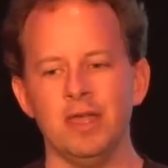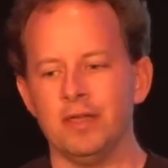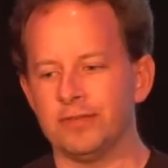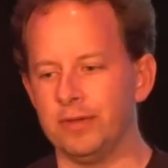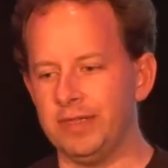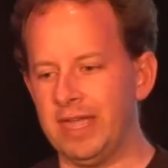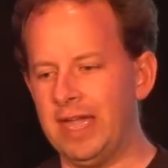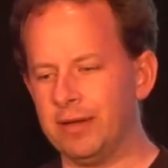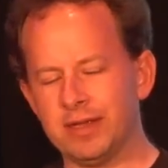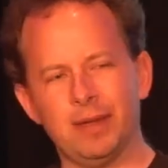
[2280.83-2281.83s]
So the
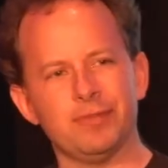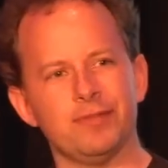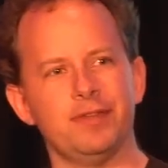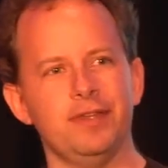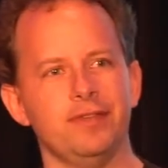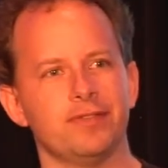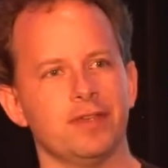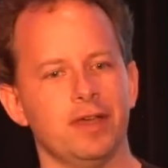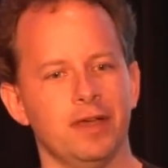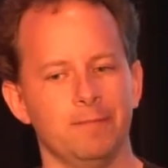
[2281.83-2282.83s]
outcomes of
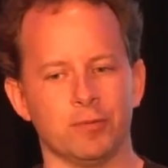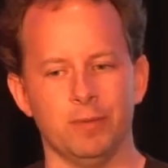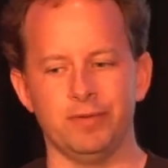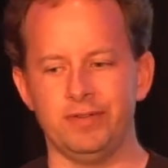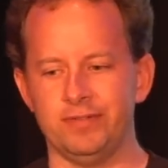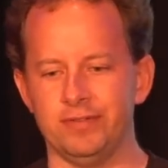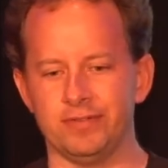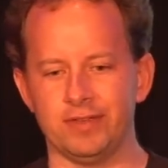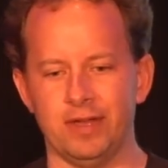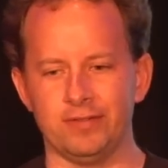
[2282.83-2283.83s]
these um, competitions are